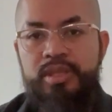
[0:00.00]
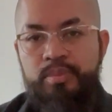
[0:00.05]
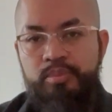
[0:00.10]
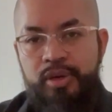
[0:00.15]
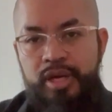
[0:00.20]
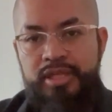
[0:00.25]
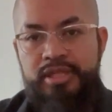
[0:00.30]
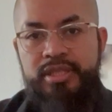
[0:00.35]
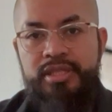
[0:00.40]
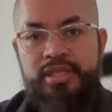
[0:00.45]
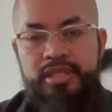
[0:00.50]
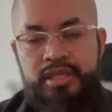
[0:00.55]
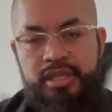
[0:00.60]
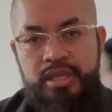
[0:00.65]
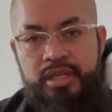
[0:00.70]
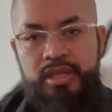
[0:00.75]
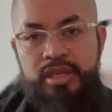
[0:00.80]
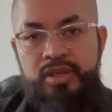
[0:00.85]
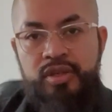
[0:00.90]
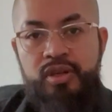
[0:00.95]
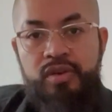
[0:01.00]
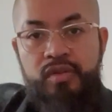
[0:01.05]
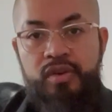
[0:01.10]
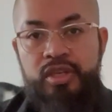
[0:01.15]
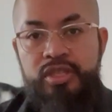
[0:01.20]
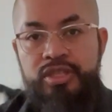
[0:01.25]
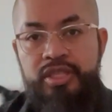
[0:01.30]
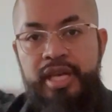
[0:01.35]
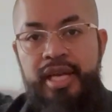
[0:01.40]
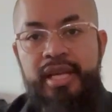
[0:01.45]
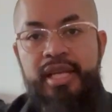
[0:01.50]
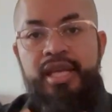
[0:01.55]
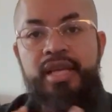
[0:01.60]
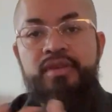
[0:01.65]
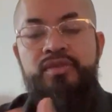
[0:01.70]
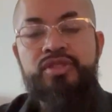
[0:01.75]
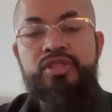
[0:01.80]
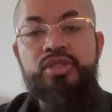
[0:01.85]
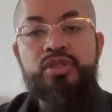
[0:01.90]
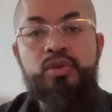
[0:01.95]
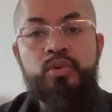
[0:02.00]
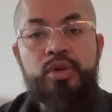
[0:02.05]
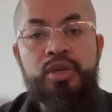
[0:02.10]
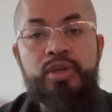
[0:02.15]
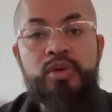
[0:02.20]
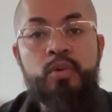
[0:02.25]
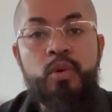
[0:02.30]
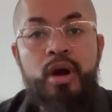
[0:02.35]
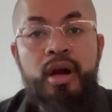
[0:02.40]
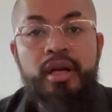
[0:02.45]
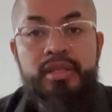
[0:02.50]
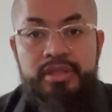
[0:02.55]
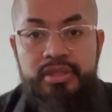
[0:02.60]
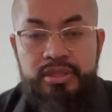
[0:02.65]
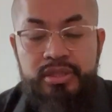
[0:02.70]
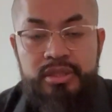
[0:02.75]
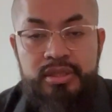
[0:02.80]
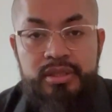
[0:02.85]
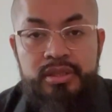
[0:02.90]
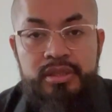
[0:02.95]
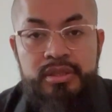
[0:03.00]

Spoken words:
it impresses in the universe and it gives you what you want.